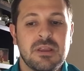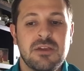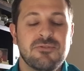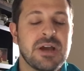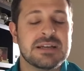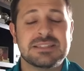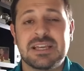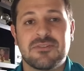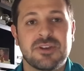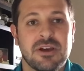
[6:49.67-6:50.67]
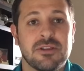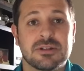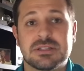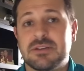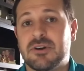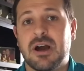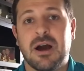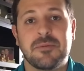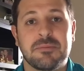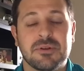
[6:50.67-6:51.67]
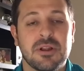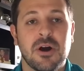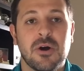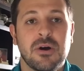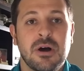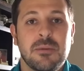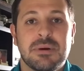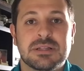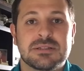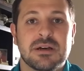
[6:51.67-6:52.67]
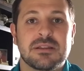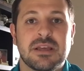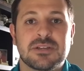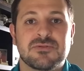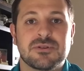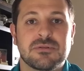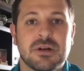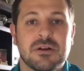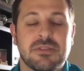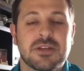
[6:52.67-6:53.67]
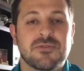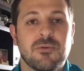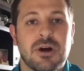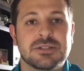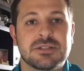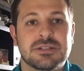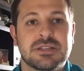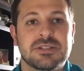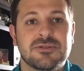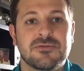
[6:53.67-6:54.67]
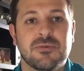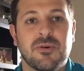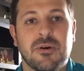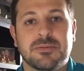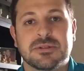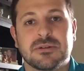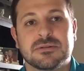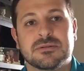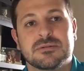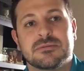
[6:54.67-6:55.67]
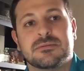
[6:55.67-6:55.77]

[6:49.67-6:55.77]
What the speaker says: If you guys think of any others, leave a comment below. But thanks for watching, and stay tuned for more episodes.